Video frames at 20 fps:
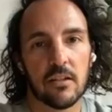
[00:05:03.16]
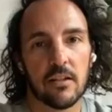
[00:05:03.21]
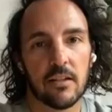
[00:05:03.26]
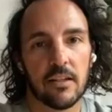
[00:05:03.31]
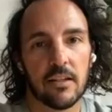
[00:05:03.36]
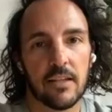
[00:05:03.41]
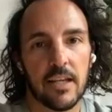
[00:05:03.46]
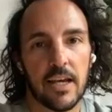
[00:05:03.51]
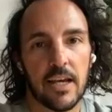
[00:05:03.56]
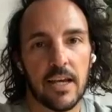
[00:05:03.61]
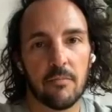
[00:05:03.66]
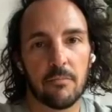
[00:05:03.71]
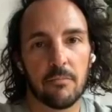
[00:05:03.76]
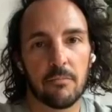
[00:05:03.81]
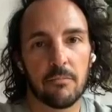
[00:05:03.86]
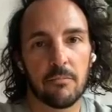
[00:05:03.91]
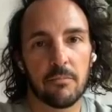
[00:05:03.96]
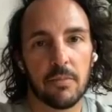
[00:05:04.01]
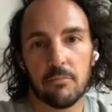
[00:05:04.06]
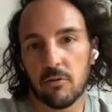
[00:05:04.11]
to get
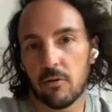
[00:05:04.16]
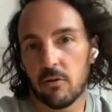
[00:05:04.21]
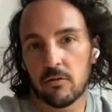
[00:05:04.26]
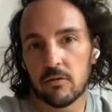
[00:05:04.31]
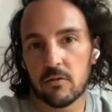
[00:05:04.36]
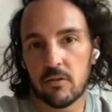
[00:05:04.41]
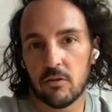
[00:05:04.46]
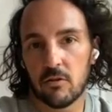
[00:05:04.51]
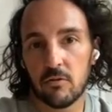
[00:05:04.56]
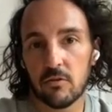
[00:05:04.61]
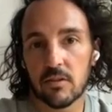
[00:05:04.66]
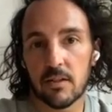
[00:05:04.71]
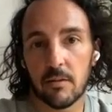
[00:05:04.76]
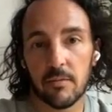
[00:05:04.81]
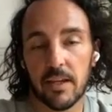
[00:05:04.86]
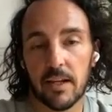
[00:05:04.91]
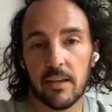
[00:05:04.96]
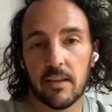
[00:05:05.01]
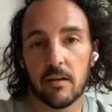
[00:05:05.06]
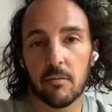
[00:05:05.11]
people to do
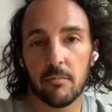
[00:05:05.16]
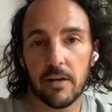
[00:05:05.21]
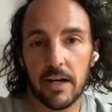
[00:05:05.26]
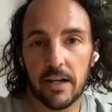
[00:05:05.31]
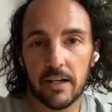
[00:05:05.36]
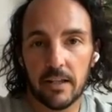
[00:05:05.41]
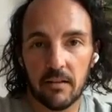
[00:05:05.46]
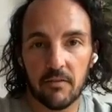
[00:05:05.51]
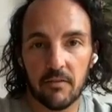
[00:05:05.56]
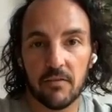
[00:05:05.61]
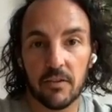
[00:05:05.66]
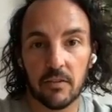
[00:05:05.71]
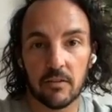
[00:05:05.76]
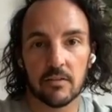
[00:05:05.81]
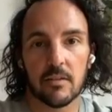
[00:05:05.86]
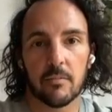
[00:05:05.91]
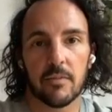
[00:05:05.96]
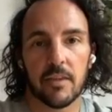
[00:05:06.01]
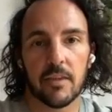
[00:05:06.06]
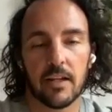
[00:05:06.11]
something in their body and feel
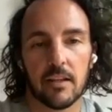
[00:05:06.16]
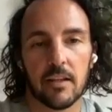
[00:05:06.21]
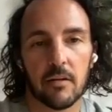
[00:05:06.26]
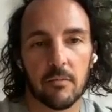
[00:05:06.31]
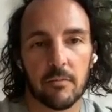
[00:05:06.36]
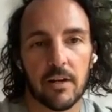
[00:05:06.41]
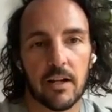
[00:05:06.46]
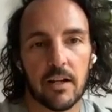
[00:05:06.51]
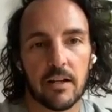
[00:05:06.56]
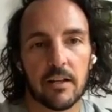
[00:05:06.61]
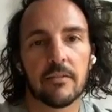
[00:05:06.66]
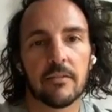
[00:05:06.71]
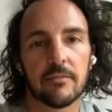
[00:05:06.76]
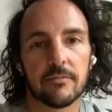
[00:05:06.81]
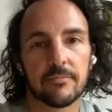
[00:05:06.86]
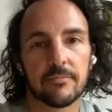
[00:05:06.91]
something in their body.